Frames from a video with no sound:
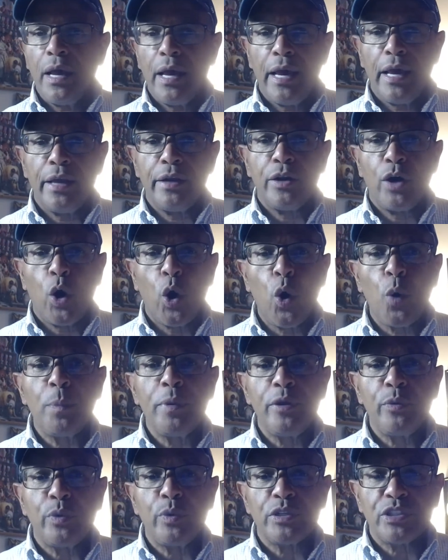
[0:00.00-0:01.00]
And
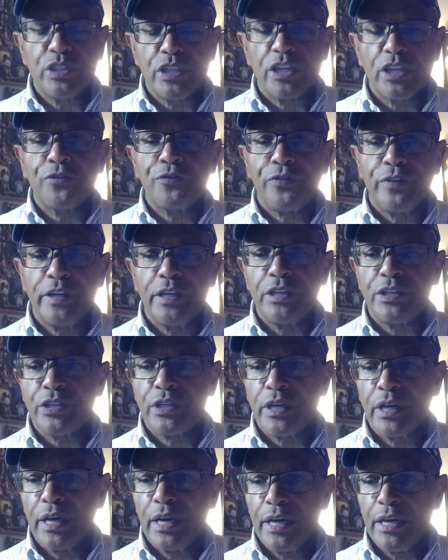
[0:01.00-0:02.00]
Obi was just
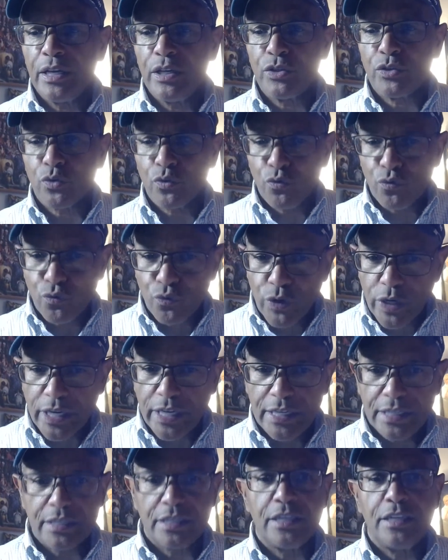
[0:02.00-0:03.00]
finishing his
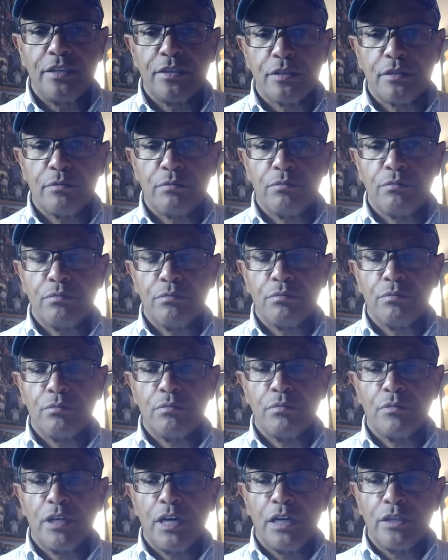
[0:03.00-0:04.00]
rookie season
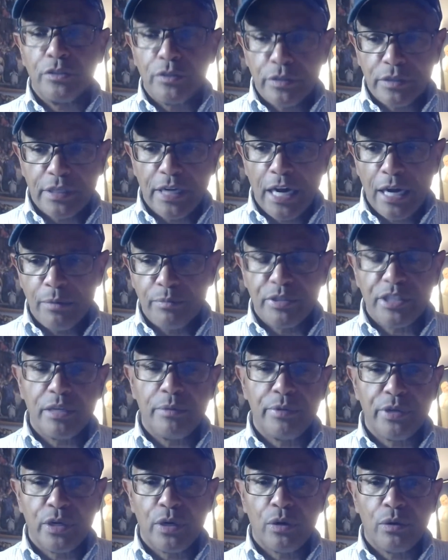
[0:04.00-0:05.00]
under Tom
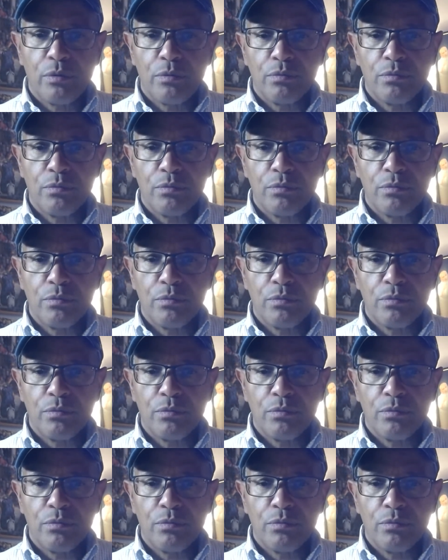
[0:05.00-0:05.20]
Thibodeau.